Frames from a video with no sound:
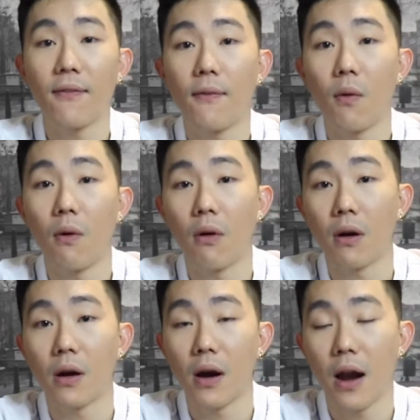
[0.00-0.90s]

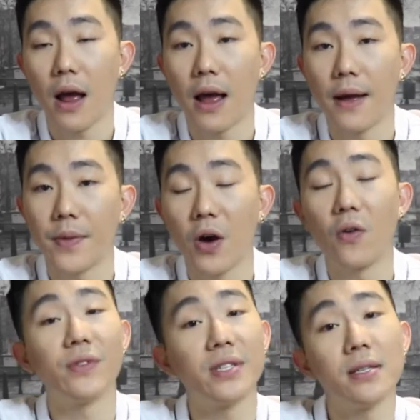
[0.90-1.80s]
for uh, that
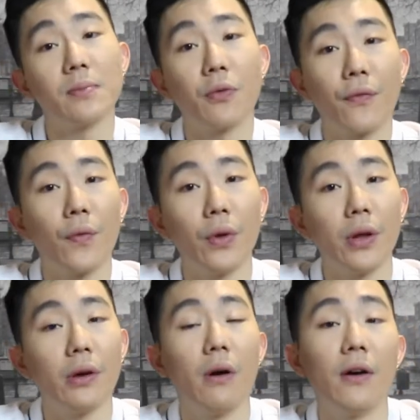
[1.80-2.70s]
oversees a
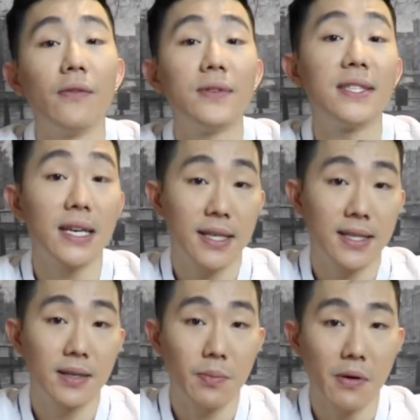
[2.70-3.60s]
portfolio of
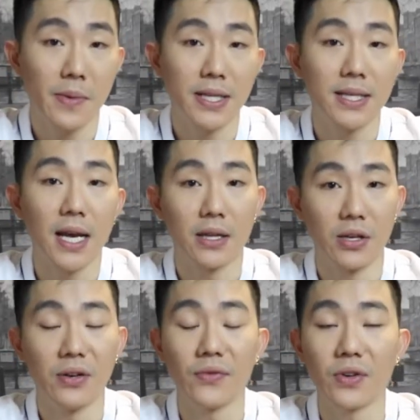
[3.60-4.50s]
six departments at
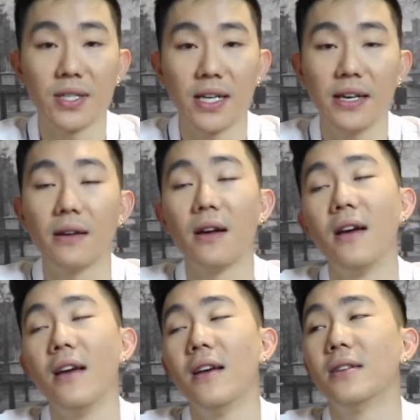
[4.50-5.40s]
the university.
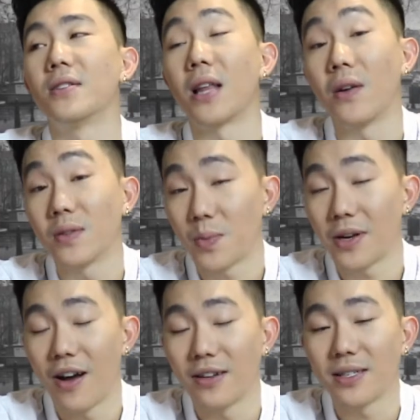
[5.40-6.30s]
So that was
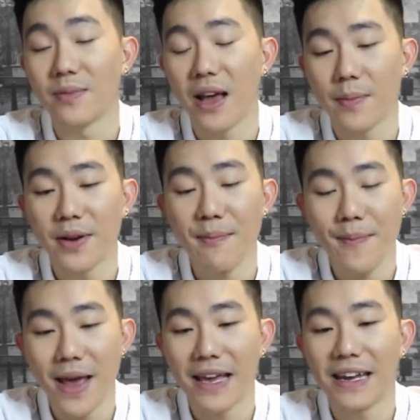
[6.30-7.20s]
pretty awesome. That happened in
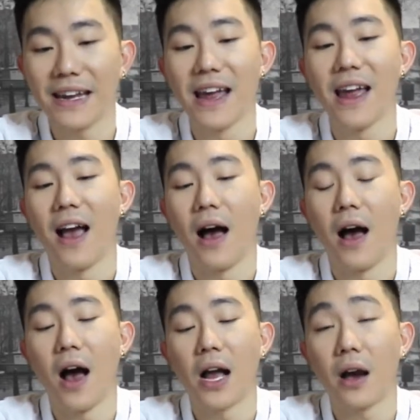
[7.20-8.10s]
May.
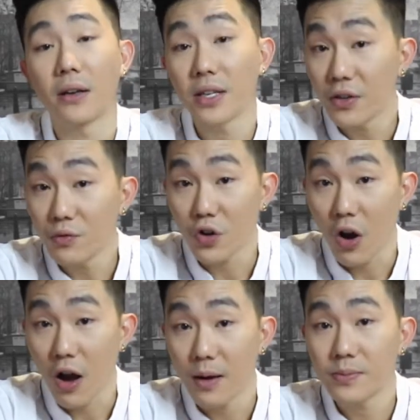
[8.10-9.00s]
Uh, I got a new
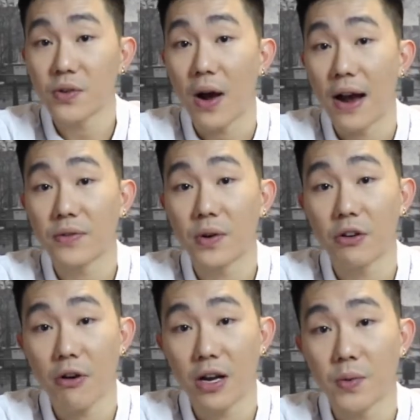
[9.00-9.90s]
job. So after I
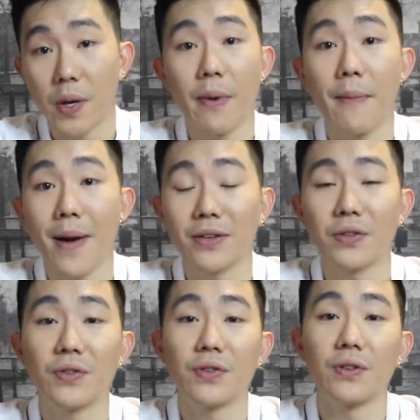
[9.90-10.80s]
graduated my
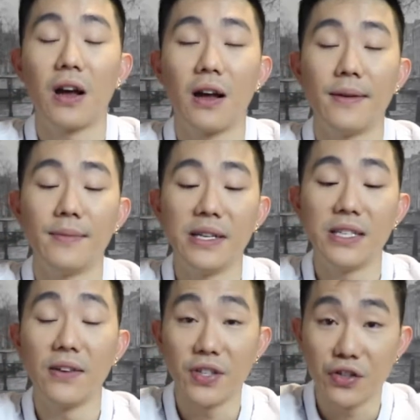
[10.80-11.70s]
master's um, in,
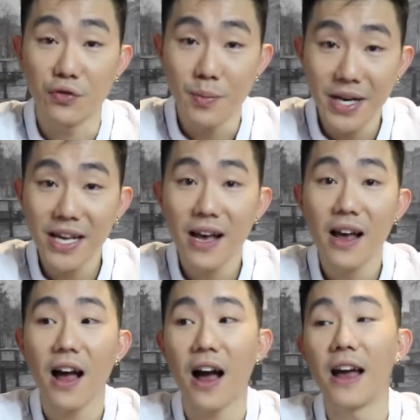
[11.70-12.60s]
of digital
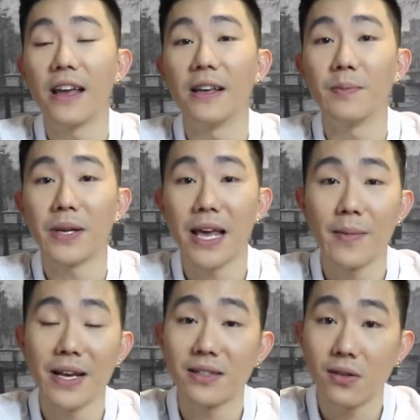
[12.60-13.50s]
media, I
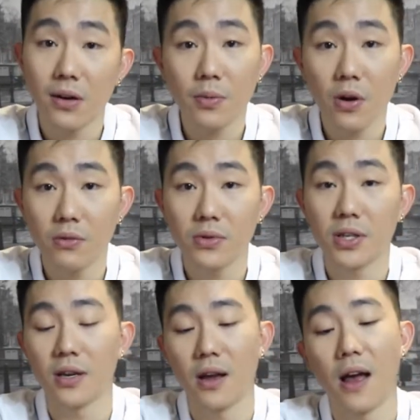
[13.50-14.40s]
became a startup
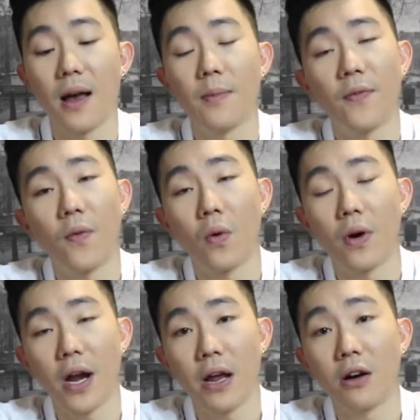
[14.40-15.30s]
coach um,
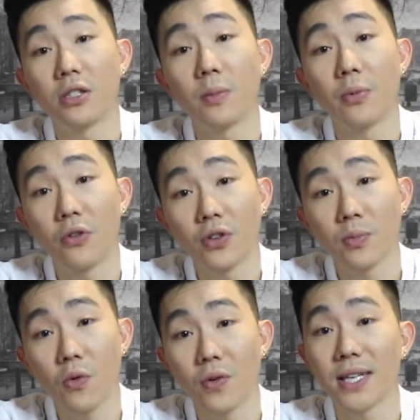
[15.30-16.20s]
for an
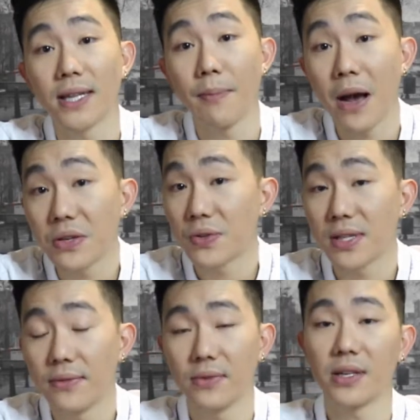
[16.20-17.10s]
entrepreneurship course at the
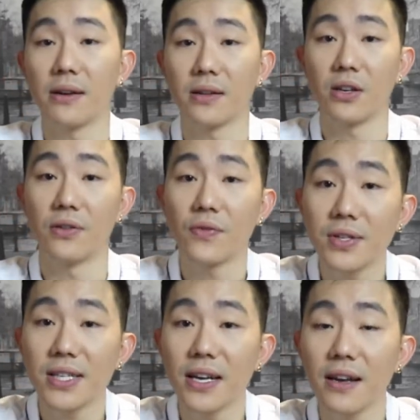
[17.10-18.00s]
master's level here at the
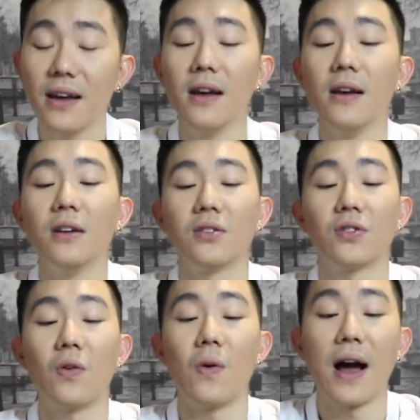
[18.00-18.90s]
university.
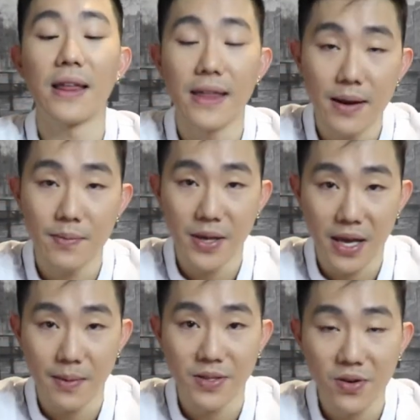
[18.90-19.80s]
So I then
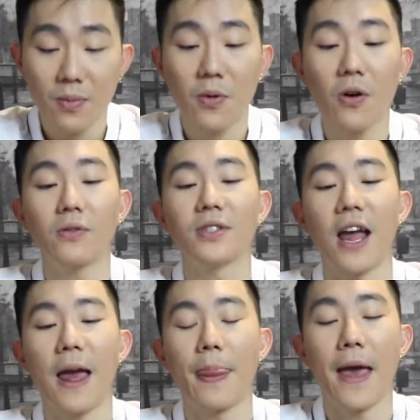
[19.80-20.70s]
became a startup coach,
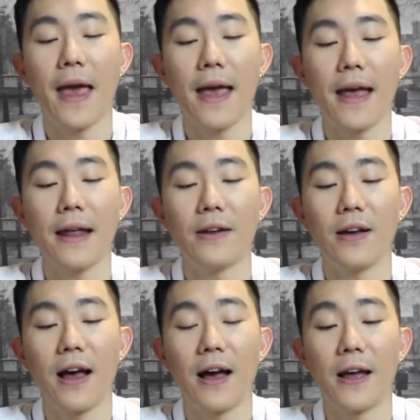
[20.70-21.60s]
and then
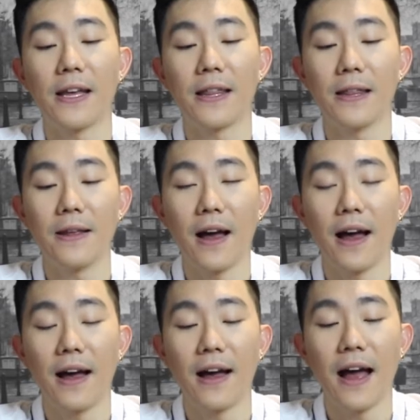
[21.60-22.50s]
I
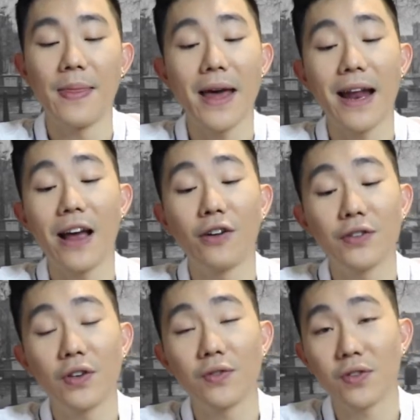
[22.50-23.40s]
uh, and then I
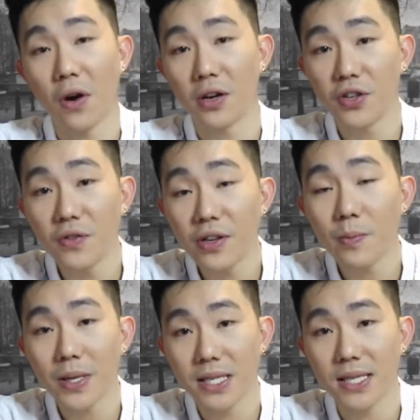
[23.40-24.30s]
also started two new
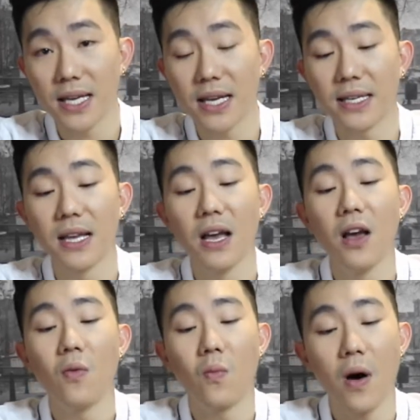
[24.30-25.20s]
businesses.
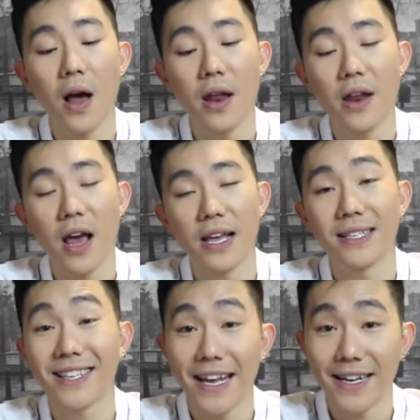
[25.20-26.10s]
One
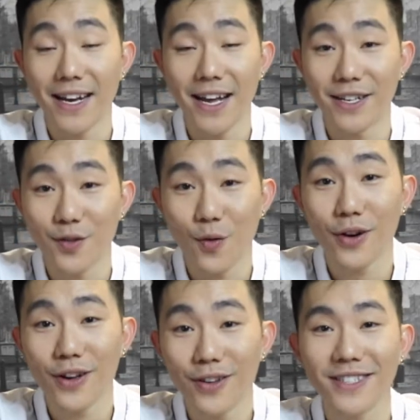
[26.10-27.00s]
is Canine
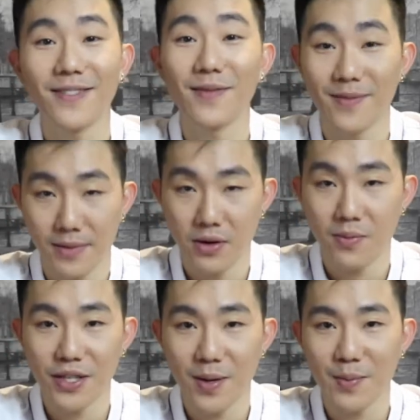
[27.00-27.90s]
Editorials, here are
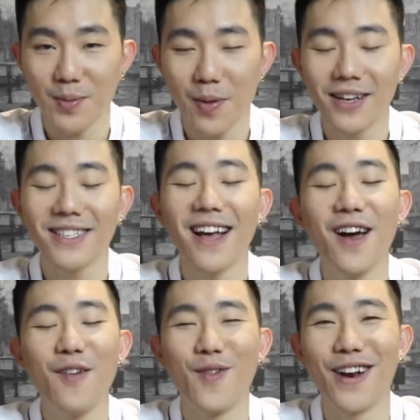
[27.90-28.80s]
my shameless plugs.
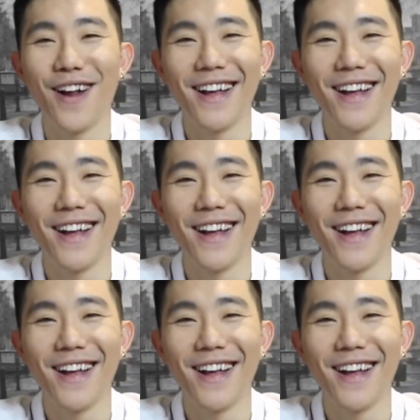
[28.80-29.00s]
One,